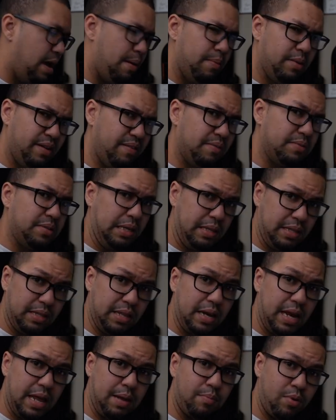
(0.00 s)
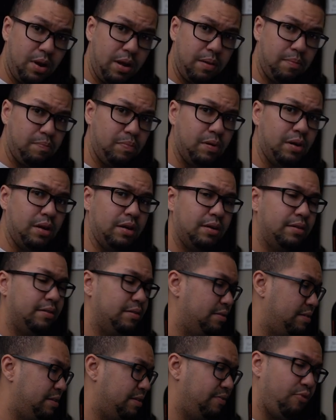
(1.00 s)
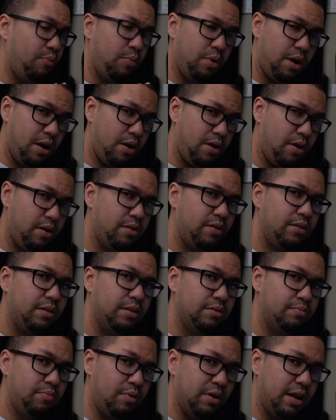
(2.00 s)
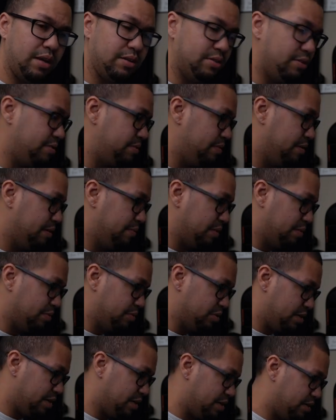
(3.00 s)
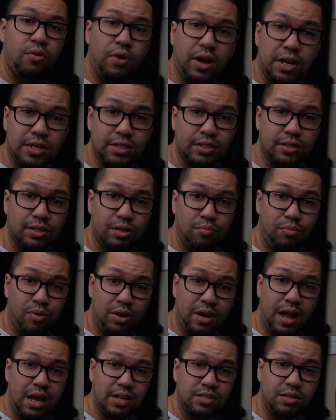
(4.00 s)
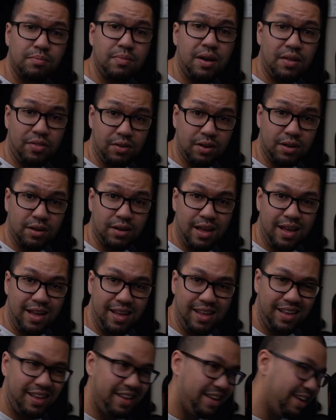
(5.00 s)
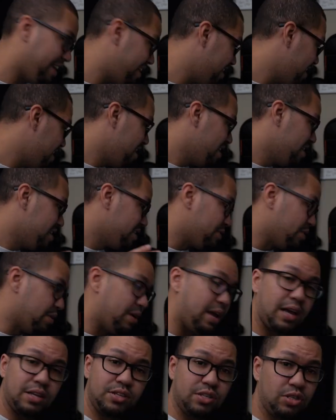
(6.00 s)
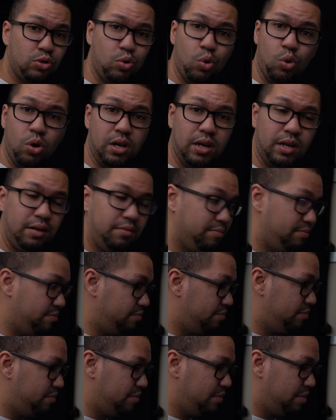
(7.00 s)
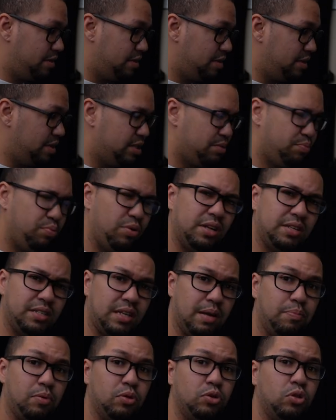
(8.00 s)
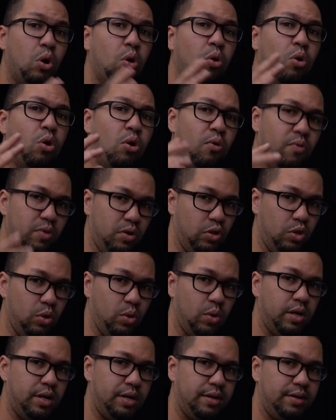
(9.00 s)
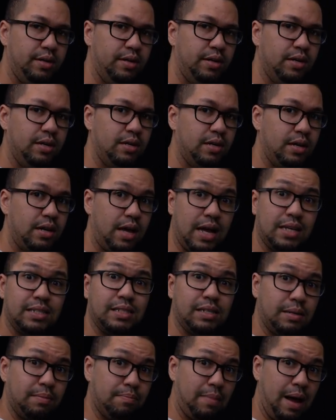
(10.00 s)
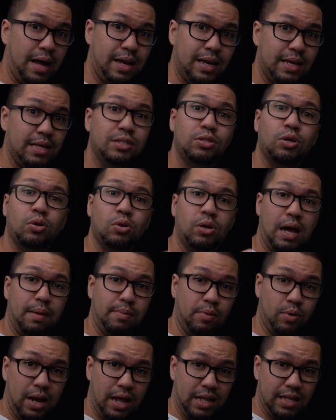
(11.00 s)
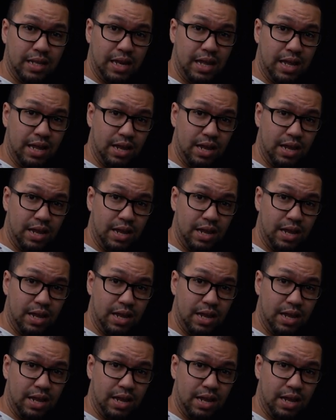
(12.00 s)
I believe I'm saying the name right, but from what I heard, it's Brenizer. Let me double check. Correction, the Brenizer method. Yeah! so yeah, just Google it. It's pretty simple. Don't overdo it. As in my case, don't copy what I did